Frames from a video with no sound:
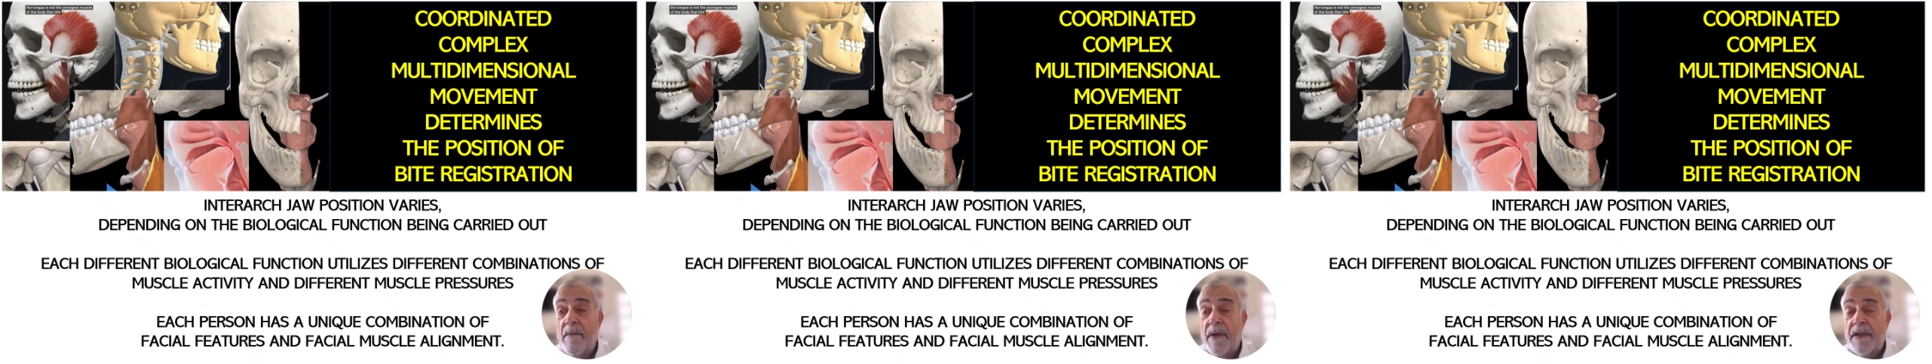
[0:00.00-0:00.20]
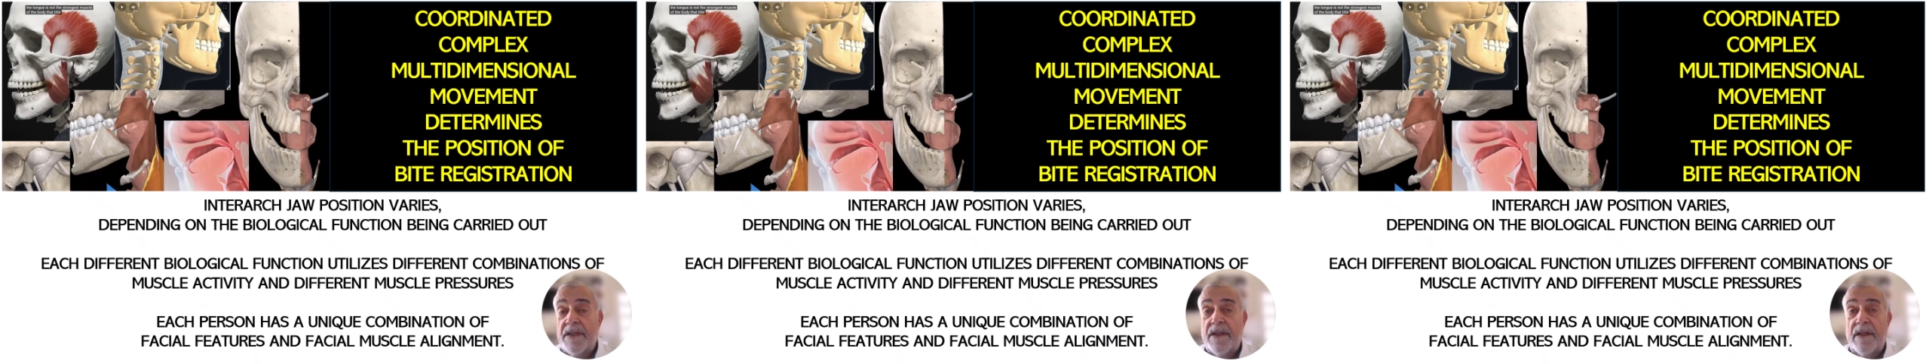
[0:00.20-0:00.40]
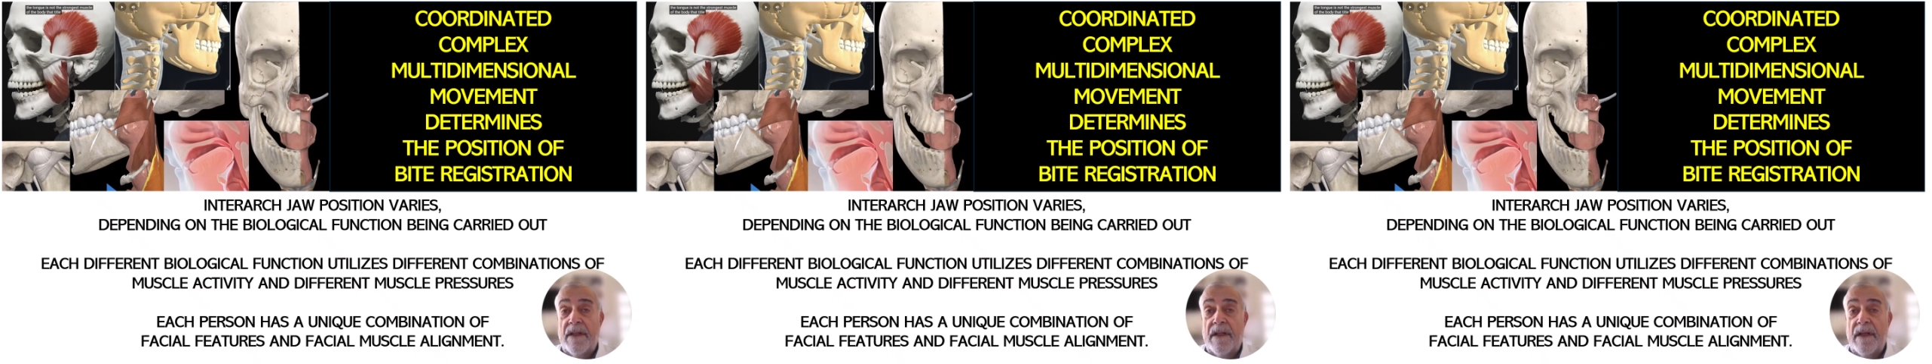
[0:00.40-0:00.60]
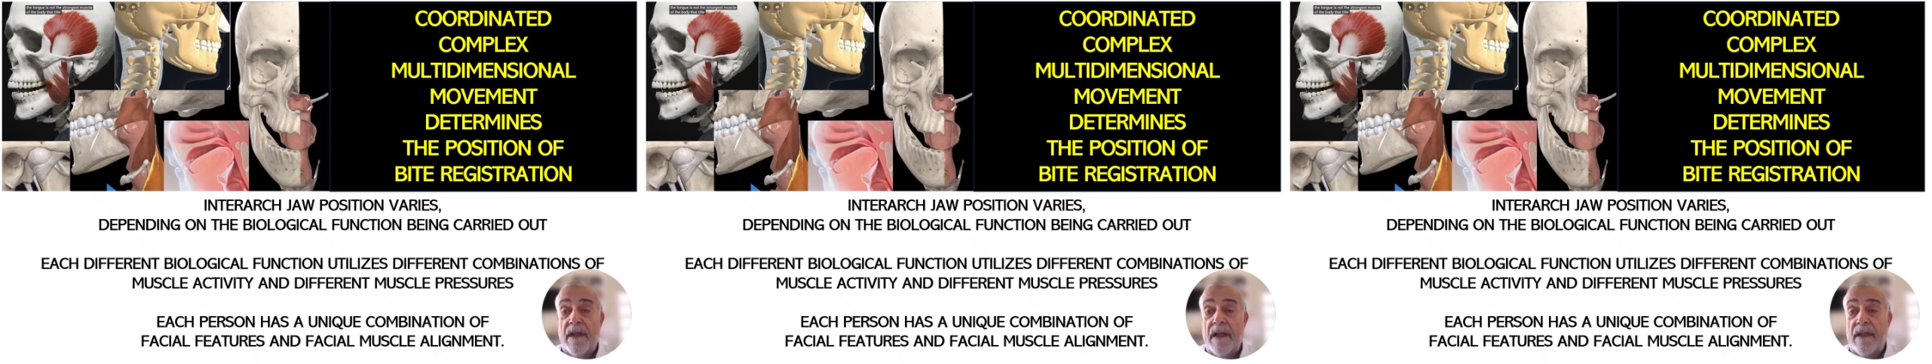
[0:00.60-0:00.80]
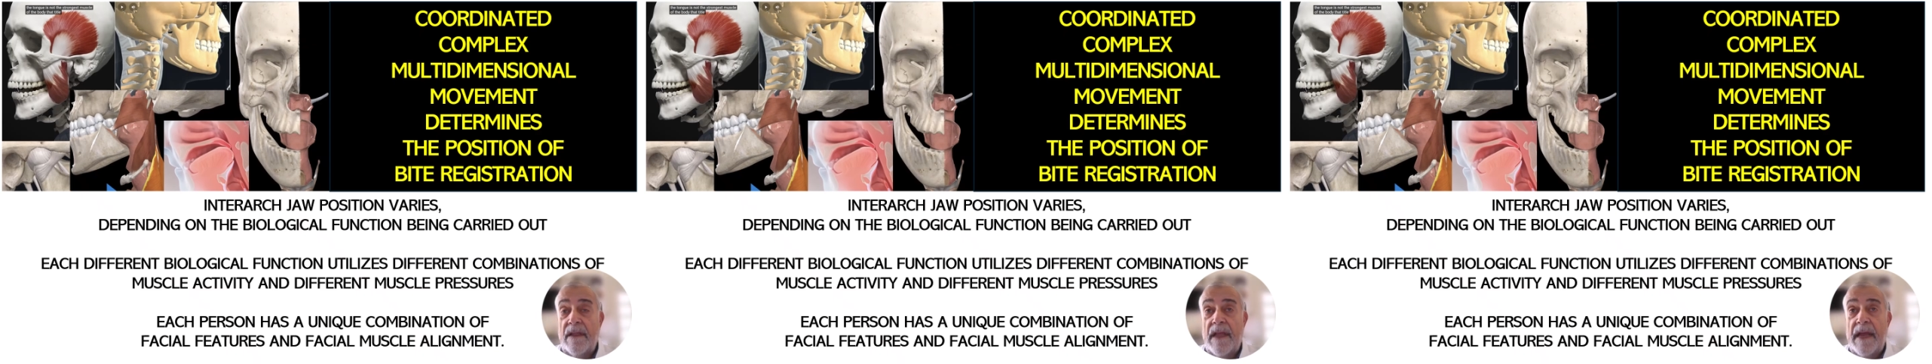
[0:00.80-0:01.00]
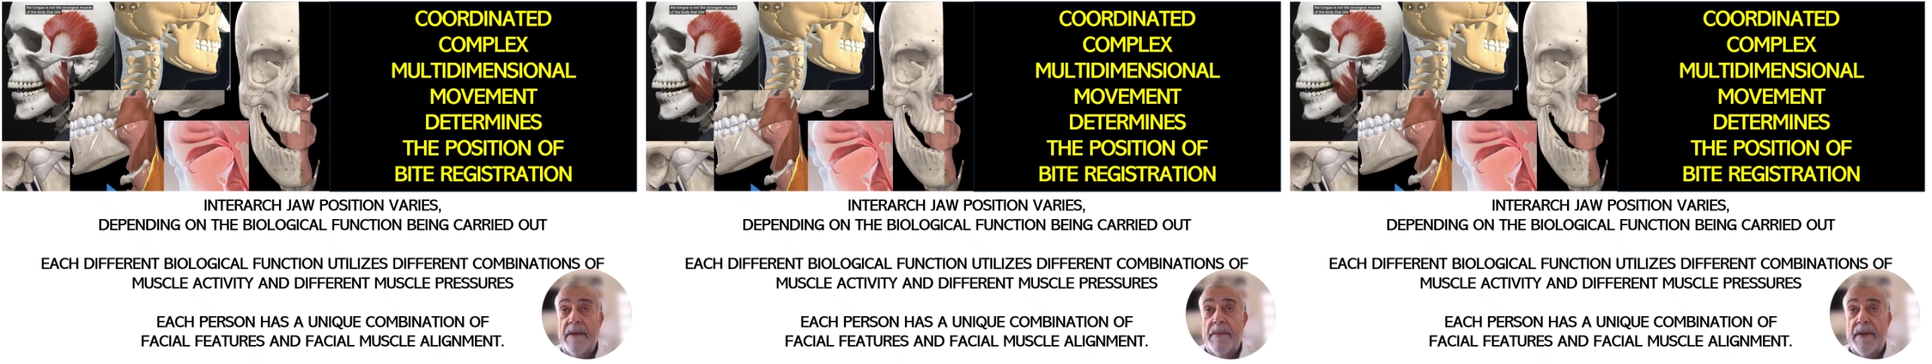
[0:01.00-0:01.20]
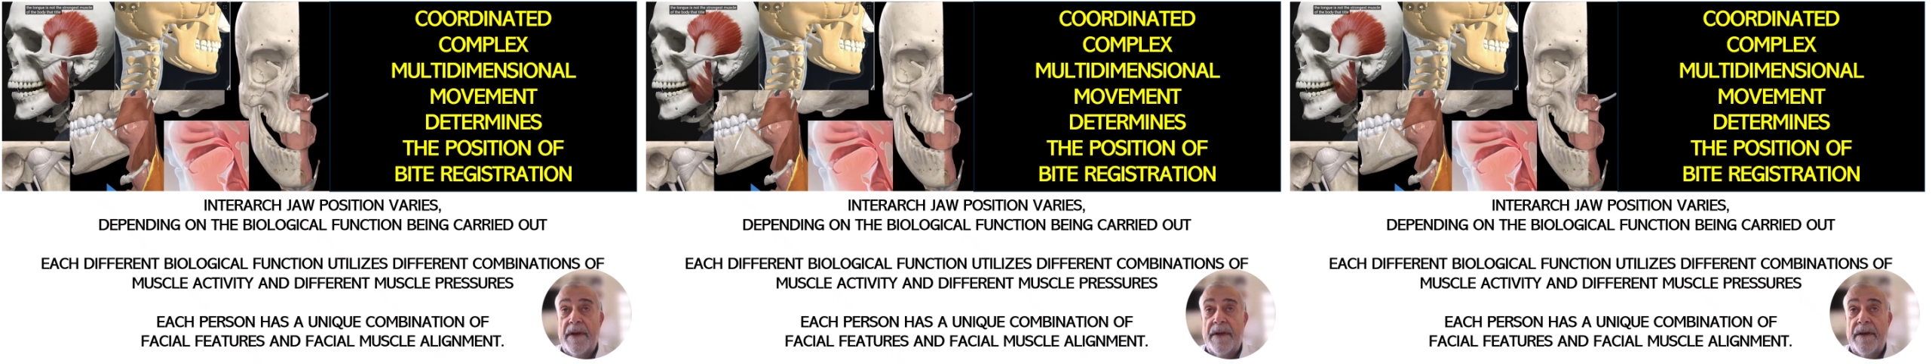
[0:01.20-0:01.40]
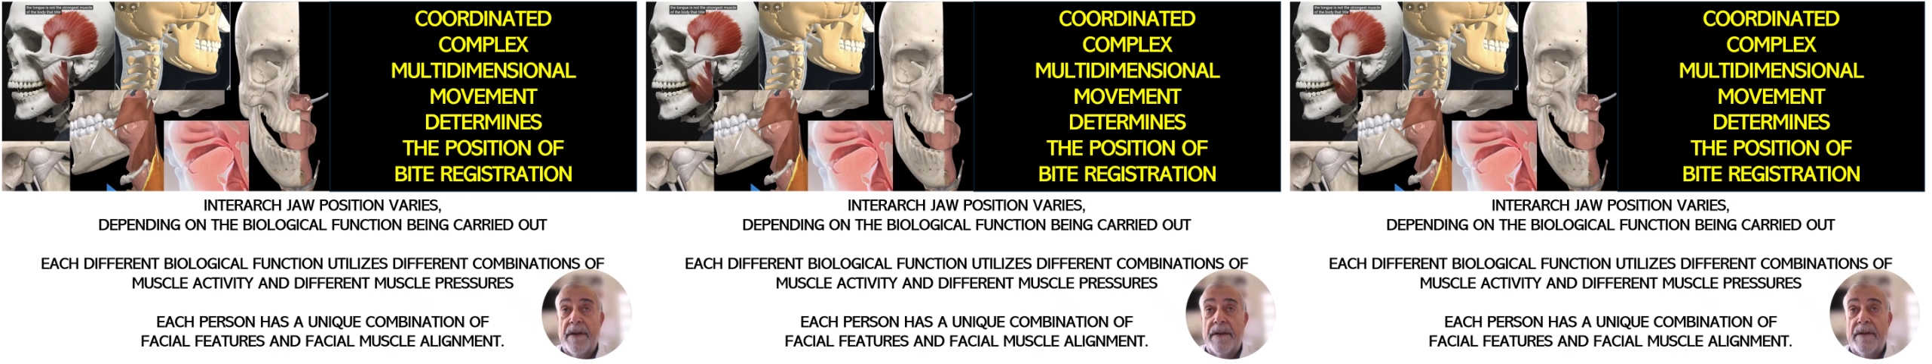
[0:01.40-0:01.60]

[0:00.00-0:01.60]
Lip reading: muscle alignment.